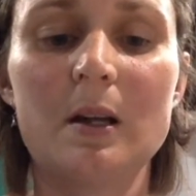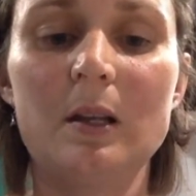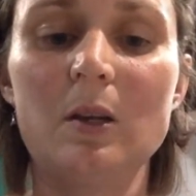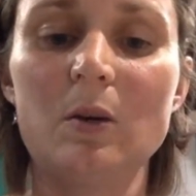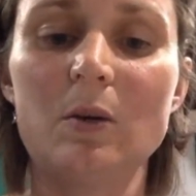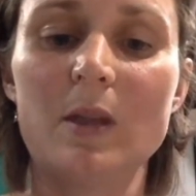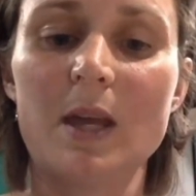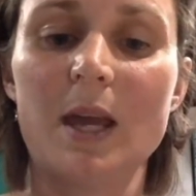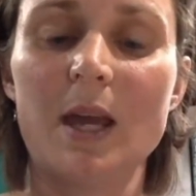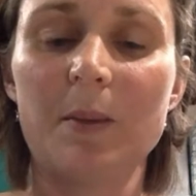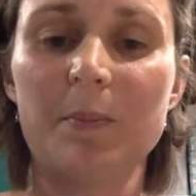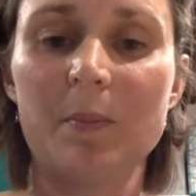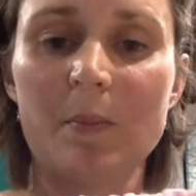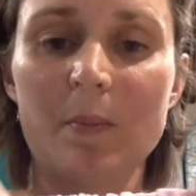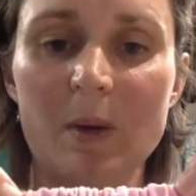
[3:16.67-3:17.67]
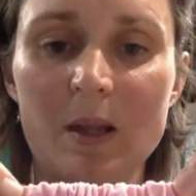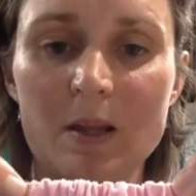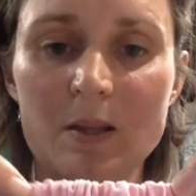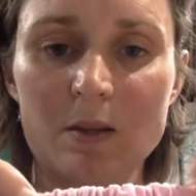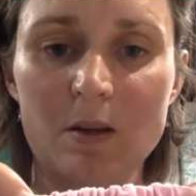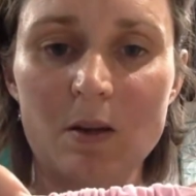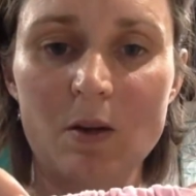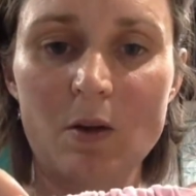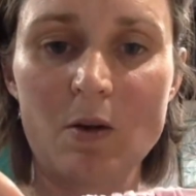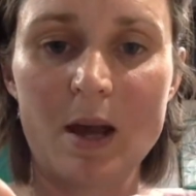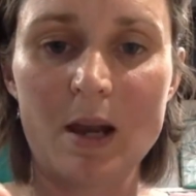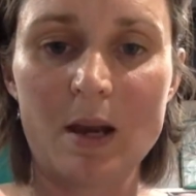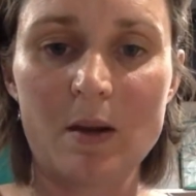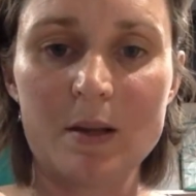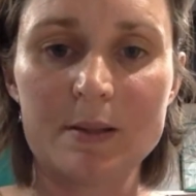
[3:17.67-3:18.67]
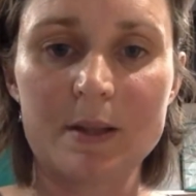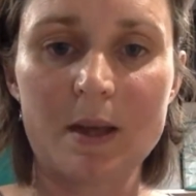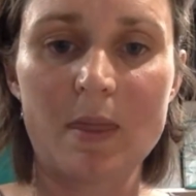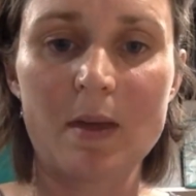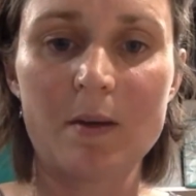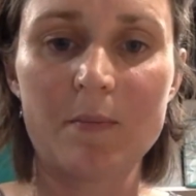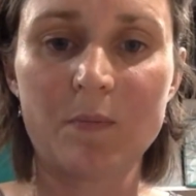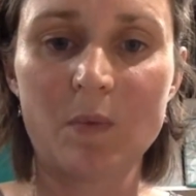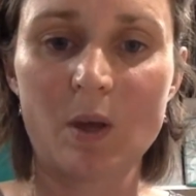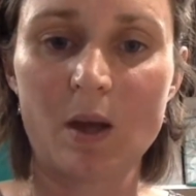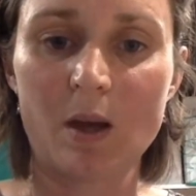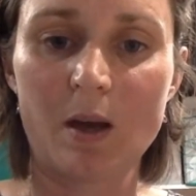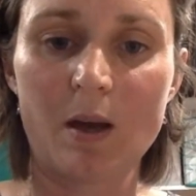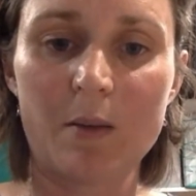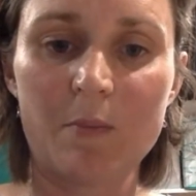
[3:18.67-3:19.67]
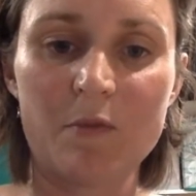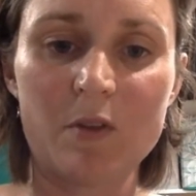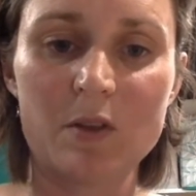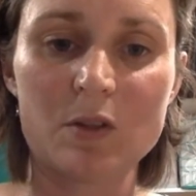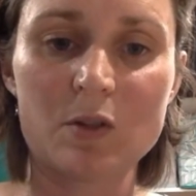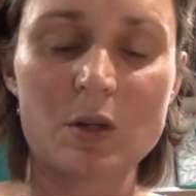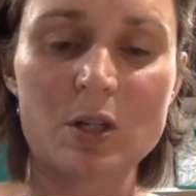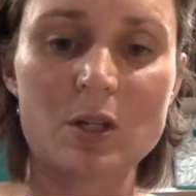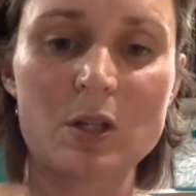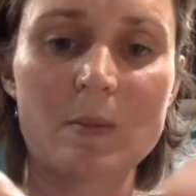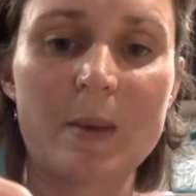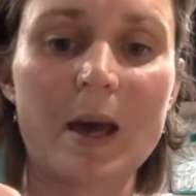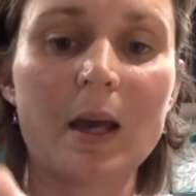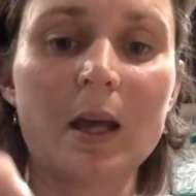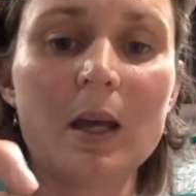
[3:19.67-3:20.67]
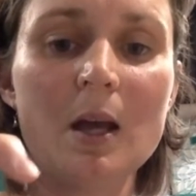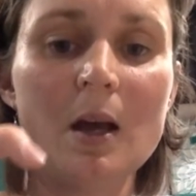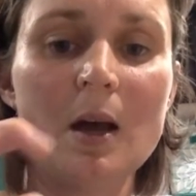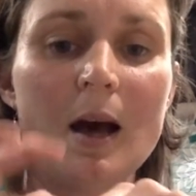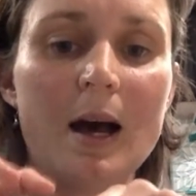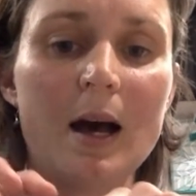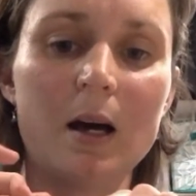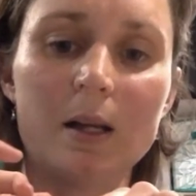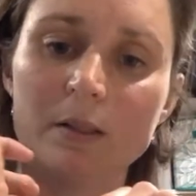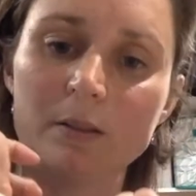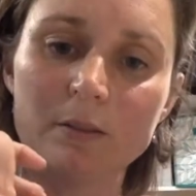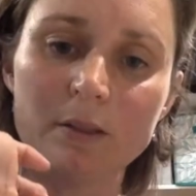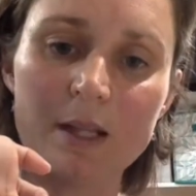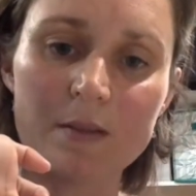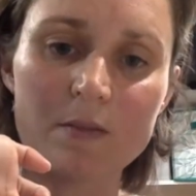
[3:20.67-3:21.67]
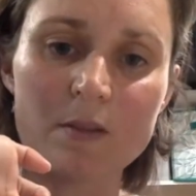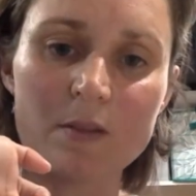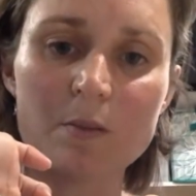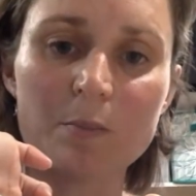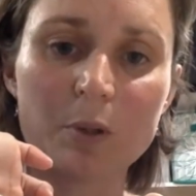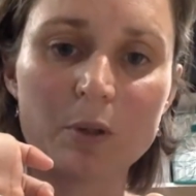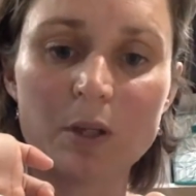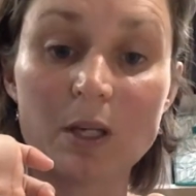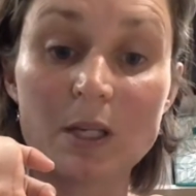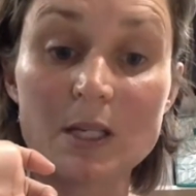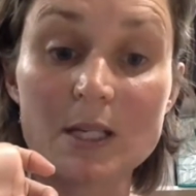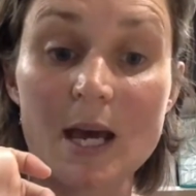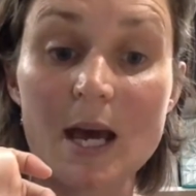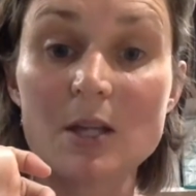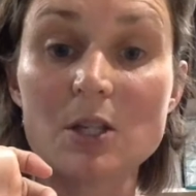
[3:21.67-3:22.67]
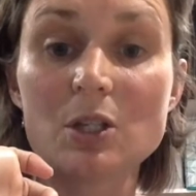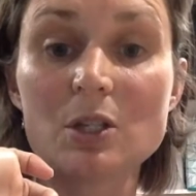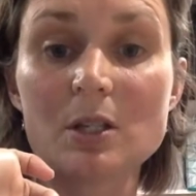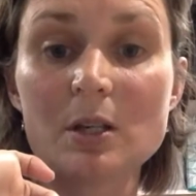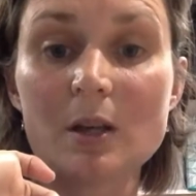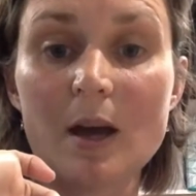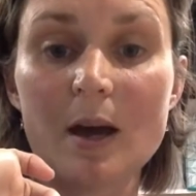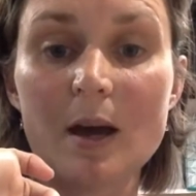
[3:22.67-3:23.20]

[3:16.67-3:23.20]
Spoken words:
along there, and it's going to create a nice gather for the stretch at the back. I leave the bodkin attached